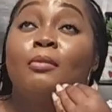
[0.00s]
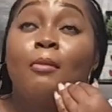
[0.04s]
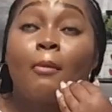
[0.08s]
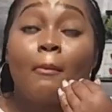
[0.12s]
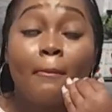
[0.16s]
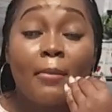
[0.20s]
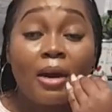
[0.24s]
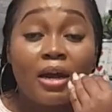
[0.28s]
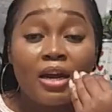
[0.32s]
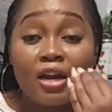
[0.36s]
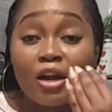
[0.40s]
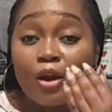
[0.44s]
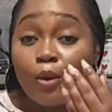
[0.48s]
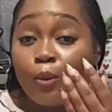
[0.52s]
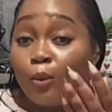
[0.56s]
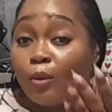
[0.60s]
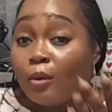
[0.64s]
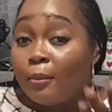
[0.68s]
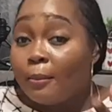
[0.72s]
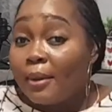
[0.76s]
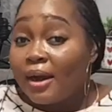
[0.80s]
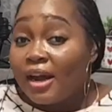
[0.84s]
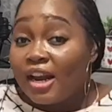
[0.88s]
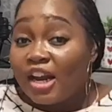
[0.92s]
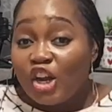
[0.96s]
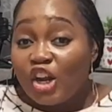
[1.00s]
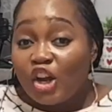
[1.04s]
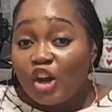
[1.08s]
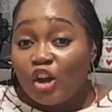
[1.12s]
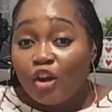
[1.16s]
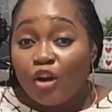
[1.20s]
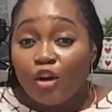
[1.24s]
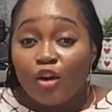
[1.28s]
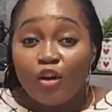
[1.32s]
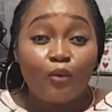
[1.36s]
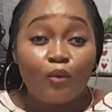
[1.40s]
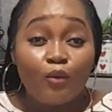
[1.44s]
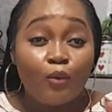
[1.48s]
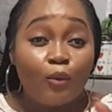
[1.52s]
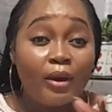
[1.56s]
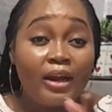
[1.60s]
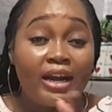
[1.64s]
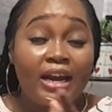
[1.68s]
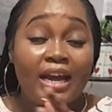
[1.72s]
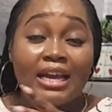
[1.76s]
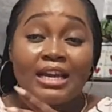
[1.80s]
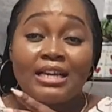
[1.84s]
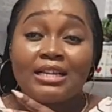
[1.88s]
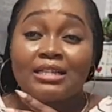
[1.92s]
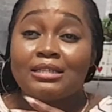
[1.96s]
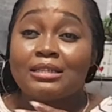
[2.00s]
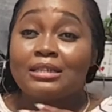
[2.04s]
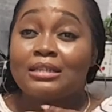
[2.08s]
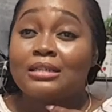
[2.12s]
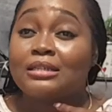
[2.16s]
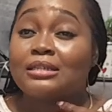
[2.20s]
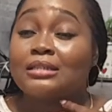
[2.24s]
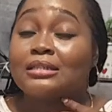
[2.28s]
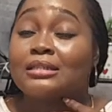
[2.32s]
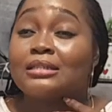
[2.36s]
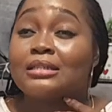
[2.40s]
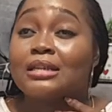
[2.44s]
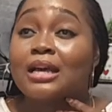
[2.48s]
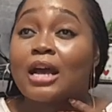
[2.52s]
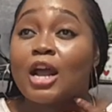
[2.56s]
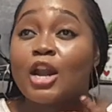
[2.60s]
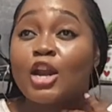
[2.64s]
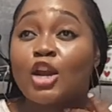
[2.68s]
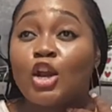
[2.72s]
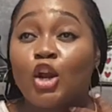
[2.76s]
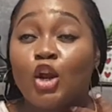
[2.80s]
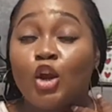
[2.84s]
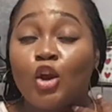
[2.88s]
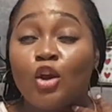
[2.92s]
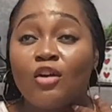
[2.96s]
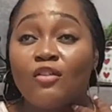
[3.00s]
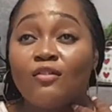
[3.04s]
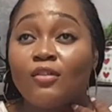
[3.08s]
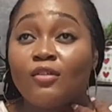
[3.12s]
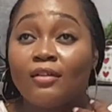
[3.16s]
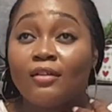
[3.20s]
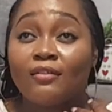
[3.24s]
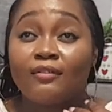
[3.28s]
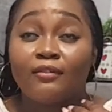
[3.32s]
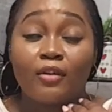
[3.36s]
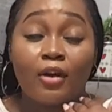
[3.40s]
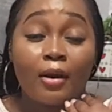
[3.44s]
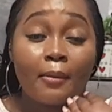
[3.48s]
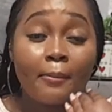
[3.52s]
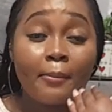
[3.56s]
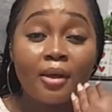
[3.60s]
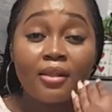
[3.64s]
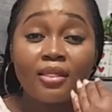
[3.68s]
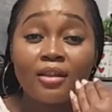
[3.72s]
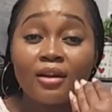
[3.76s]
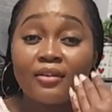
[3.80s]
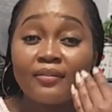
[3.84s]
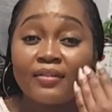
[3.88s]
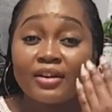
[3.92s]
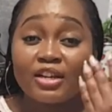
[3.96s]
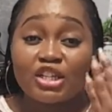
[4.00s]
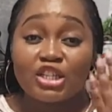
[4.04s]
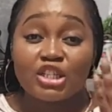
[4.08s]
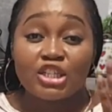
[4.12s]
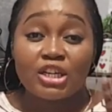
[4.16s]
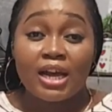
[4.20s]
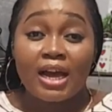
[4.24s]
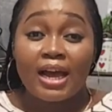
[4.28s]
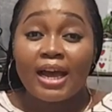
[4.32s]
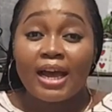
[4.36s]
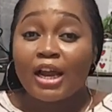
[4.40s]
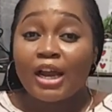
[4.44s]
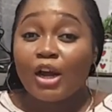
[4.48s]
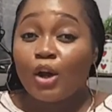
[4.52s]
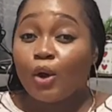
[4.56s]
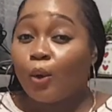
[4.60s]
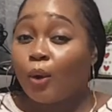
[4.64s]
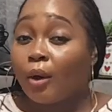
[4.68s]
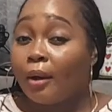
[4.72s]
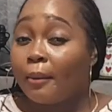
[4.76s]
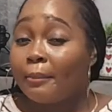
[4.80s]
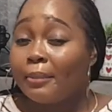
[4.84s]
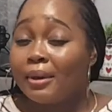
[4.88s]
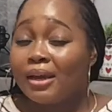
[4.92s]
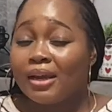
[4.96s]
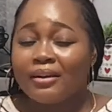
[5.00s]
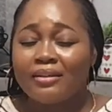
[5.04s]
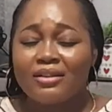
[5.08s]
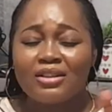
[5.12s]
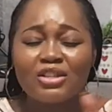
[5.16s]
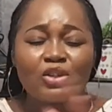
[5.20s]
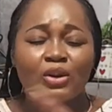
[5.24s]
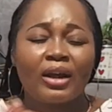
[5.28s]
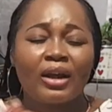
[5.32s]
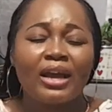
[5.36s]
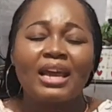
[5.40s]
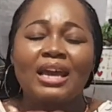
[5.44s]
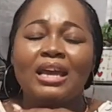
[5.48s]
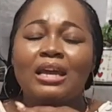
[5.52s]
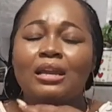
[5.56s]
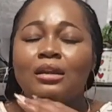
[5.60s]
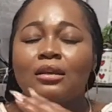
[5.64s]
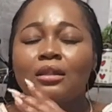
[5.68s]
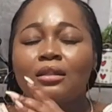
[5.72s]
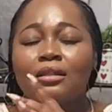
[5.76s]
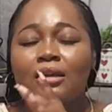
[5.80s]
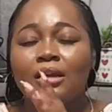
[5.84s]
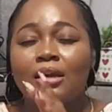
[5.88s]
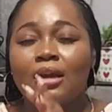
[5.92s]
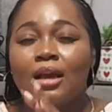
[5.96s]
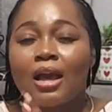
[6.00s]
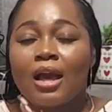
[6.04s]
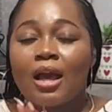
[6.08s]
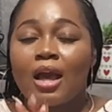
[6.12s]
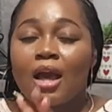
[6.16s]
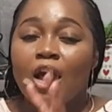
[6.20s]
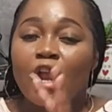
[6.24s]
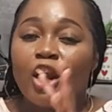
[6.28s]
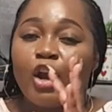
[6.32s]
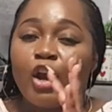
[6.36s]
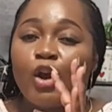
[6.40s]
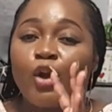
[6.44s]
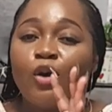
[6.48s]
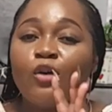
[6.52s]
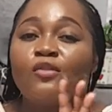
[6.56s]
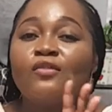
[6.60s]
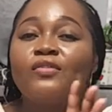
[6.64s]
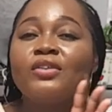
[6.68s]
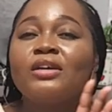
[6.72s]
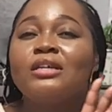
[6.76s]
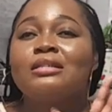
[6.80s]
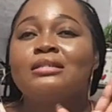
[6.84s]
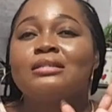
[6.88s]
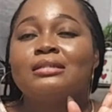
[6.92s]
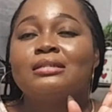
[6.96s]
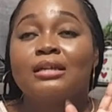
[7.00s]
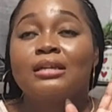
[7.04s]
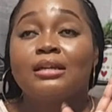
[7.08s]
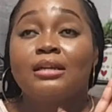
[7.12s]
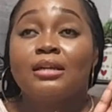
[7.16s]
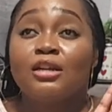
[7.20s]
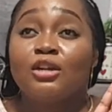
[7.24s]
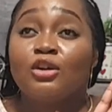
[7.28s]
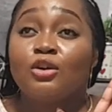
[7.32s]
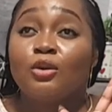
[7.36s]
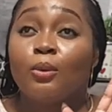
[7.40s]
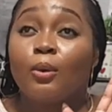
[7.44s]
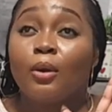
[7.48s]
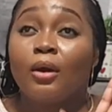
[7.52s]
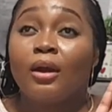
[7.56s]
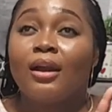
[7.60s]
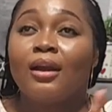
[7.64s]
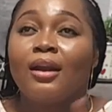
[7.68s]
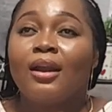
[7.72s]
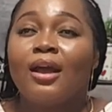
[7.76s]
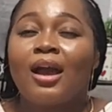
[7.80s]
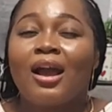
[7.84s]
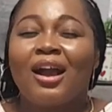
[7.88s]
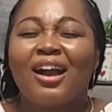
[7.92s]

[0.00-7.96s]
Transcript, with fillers: man and woman love, whether it is the love of a mother of a child or parents or anything, love is still in the world.